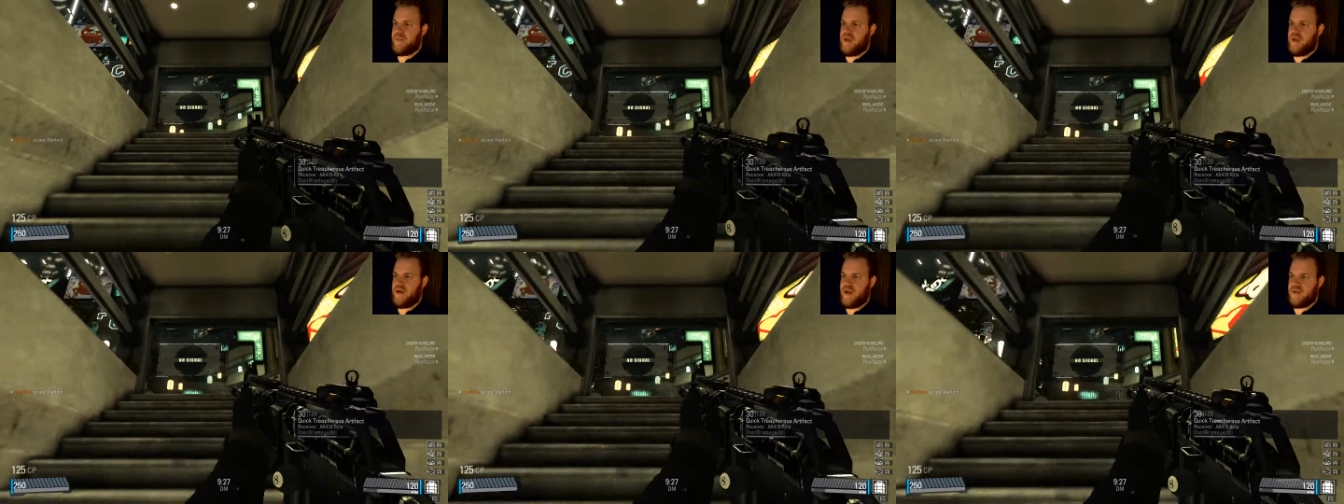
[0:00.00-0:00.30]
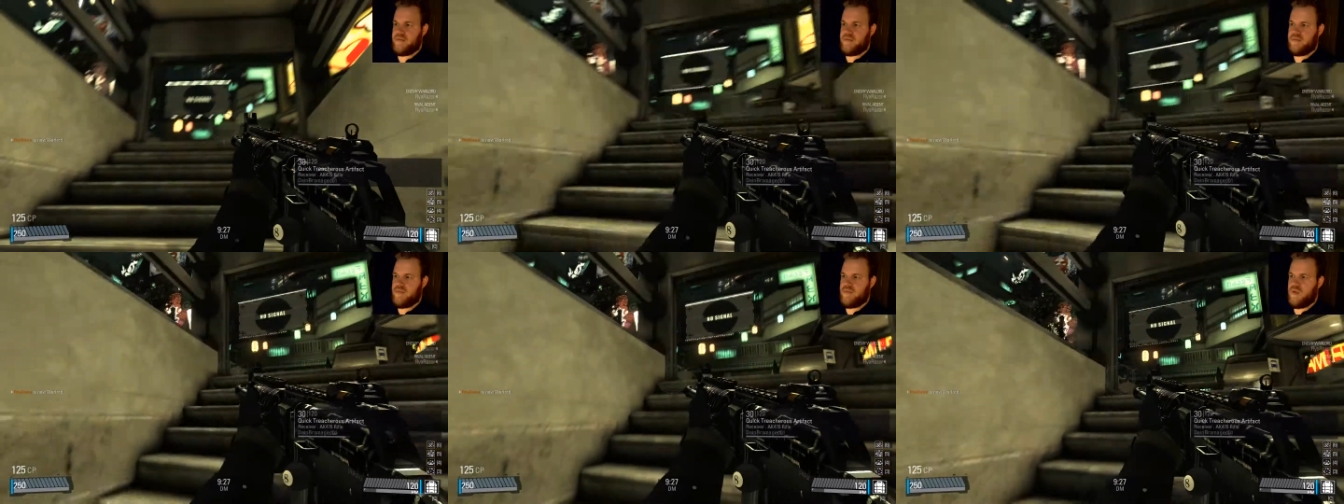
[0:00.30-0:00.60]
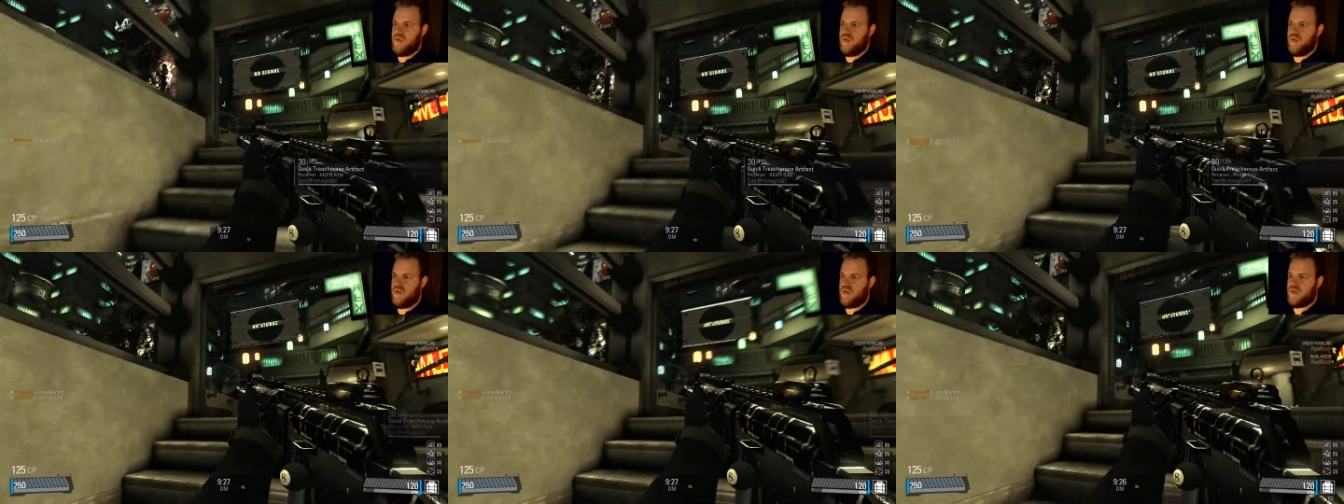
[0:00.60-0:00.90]
Alright.
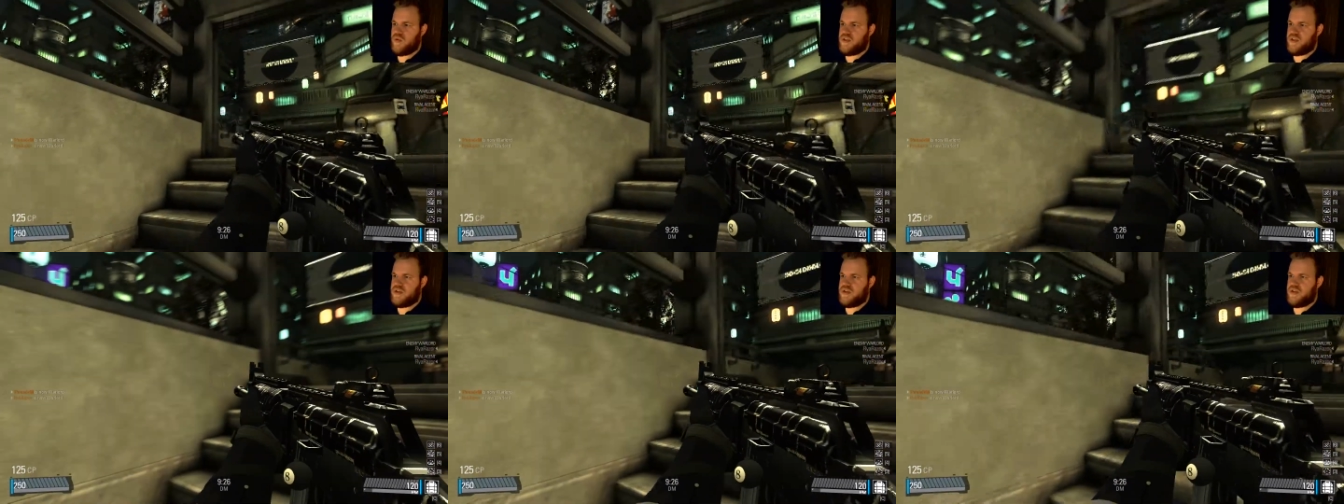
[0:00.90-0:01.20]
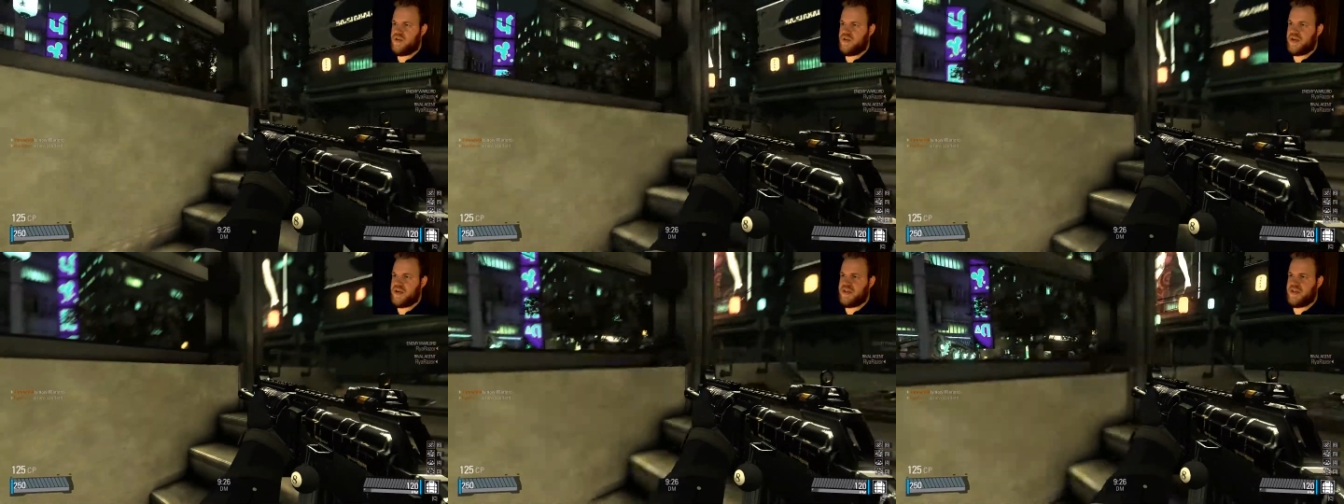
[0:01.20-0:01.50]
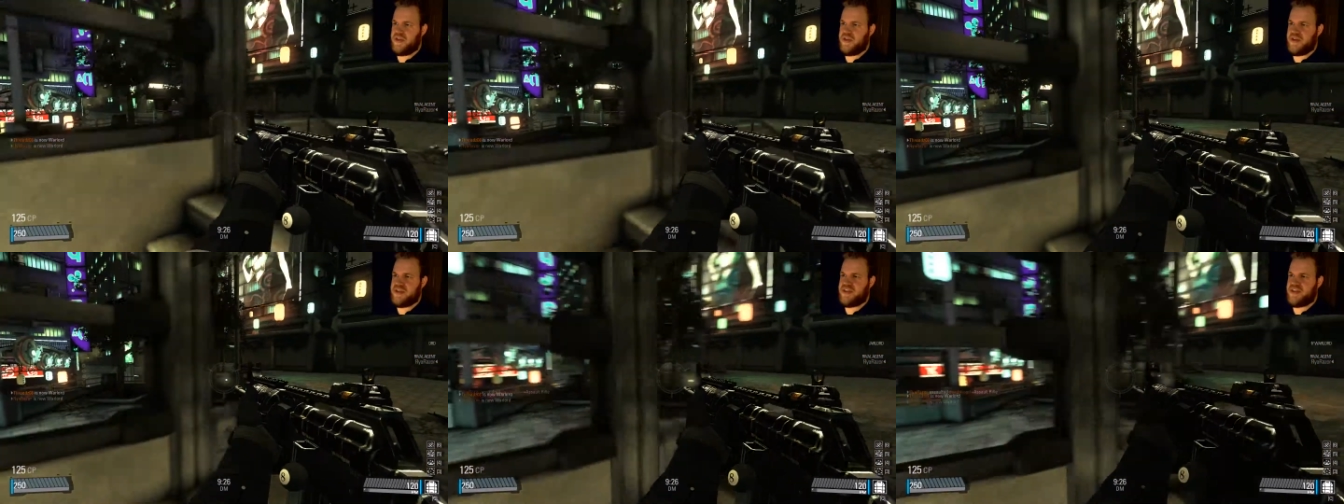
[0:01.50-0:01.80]
Ooh,
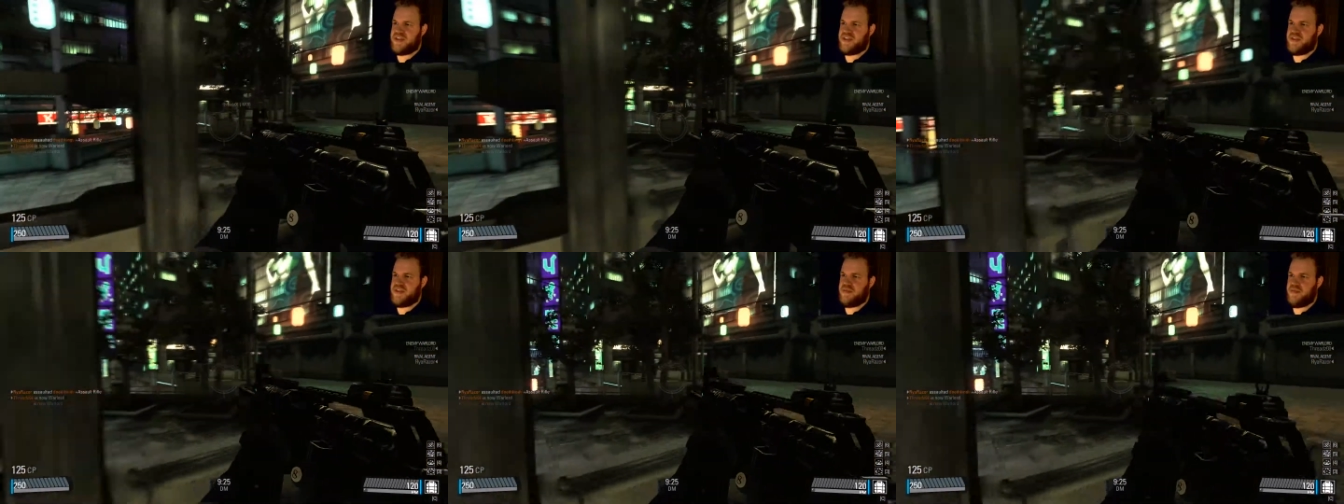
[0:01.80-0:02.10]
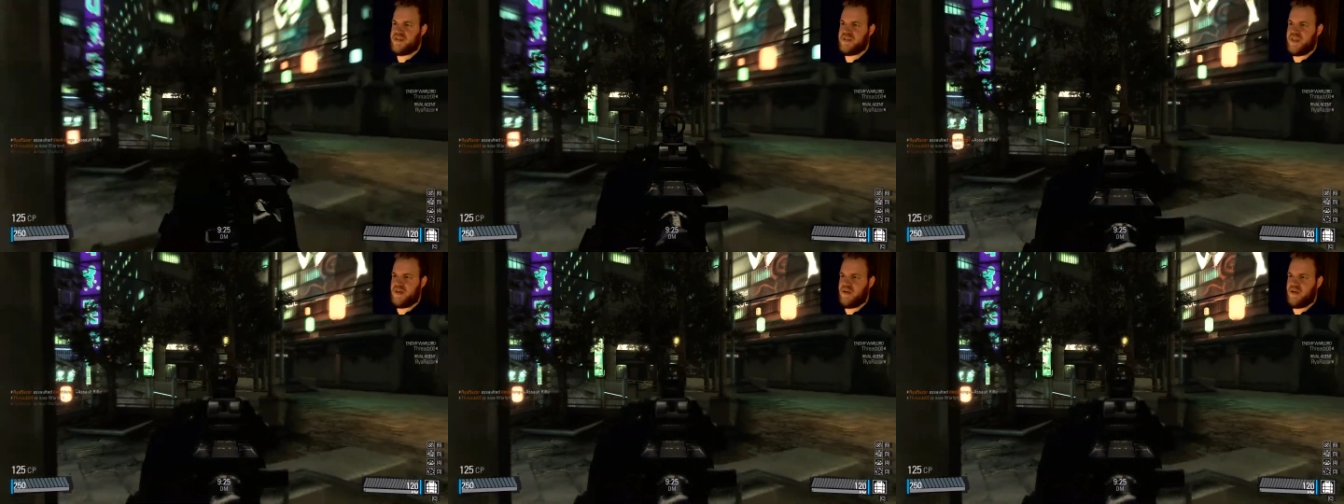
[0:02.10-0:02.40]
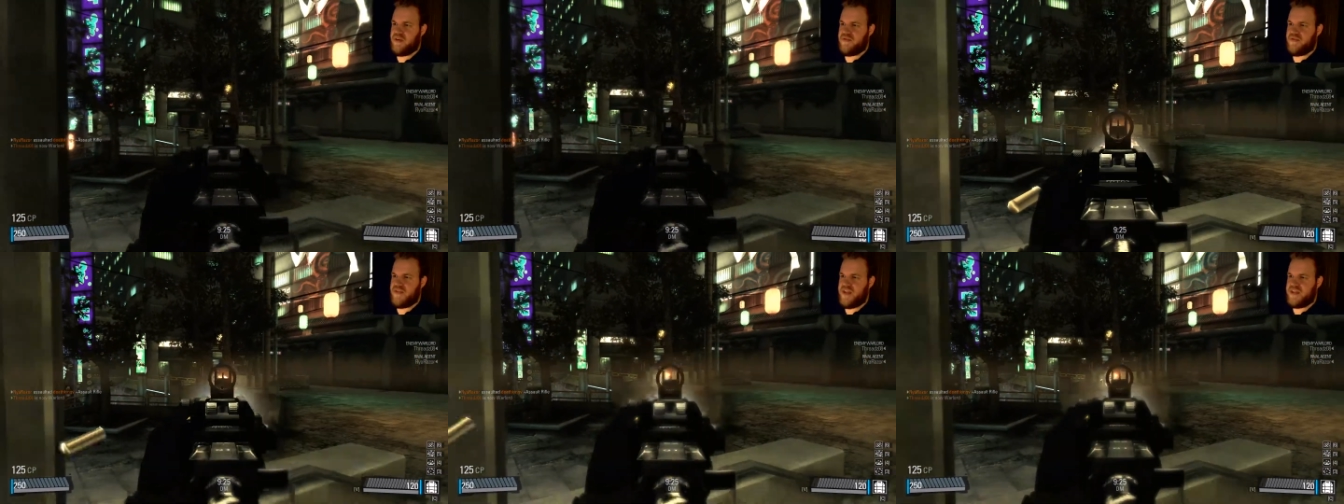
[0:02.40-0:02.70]
treacherous. What was that,
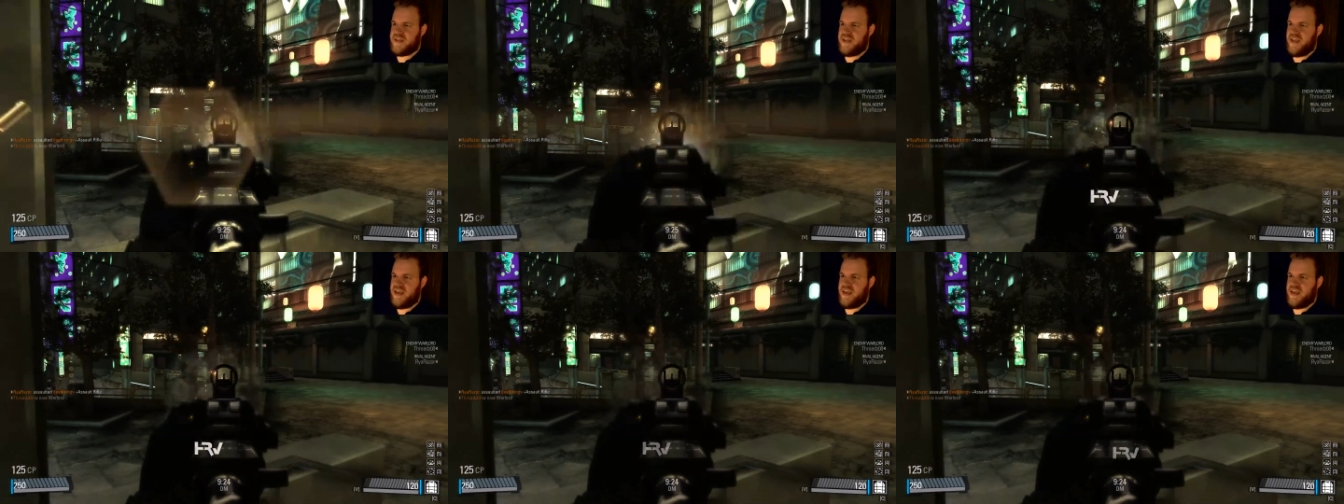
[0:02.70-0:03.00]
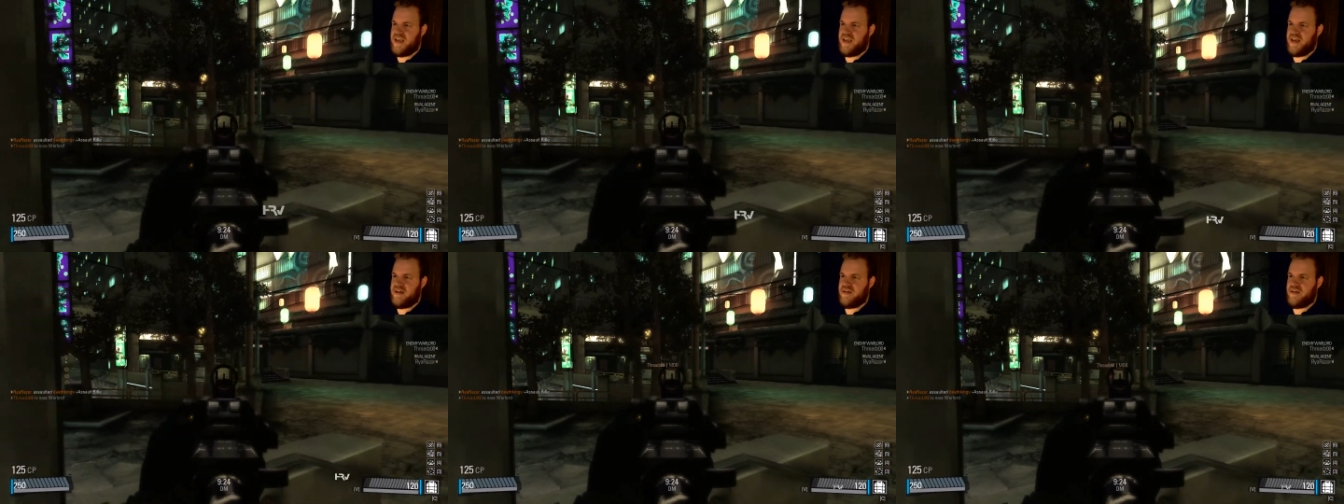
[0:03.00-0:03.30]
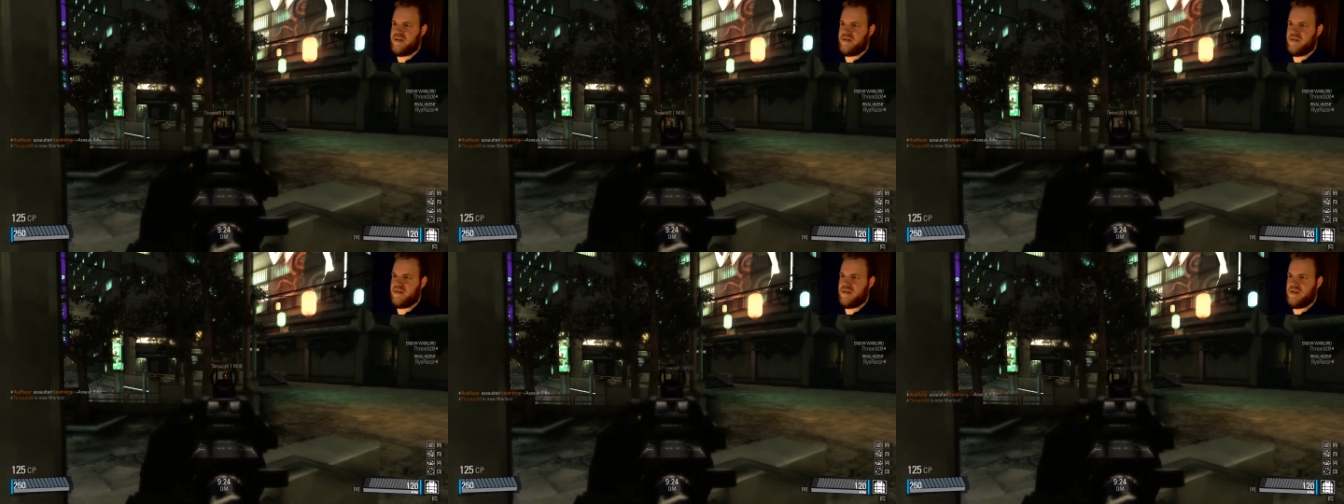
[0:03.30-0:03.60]
artifact? A K? I don't
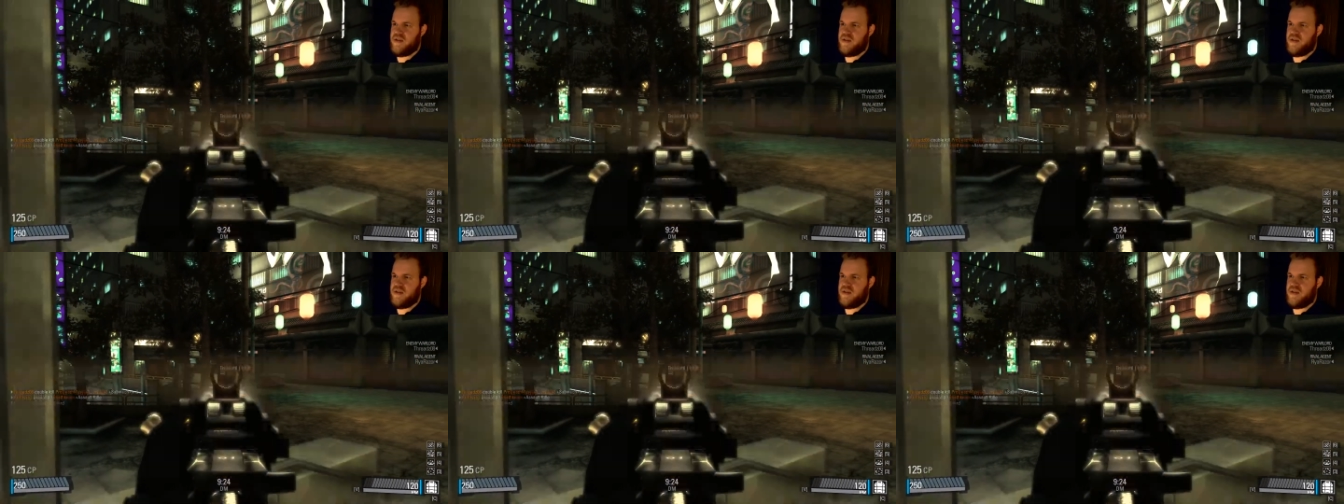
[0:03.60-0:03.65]
know.